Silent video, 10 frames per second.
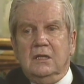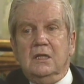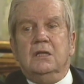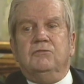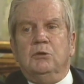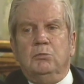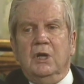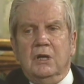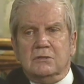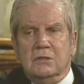if it
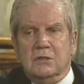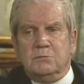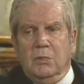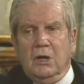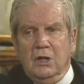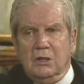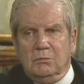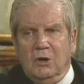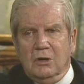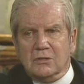bears in its body the
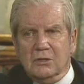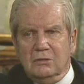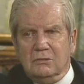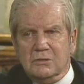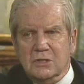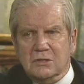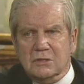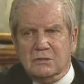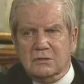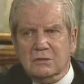marks of the Lord
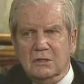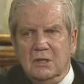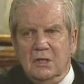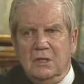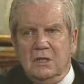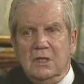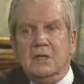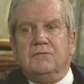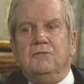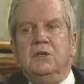Jesus,
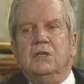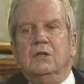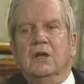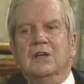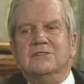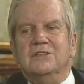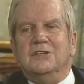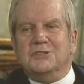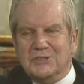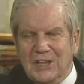if it has
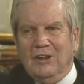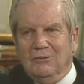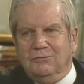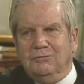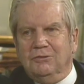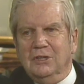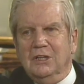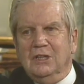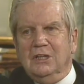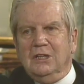itself
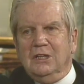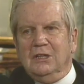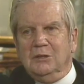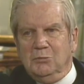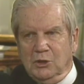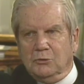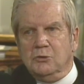been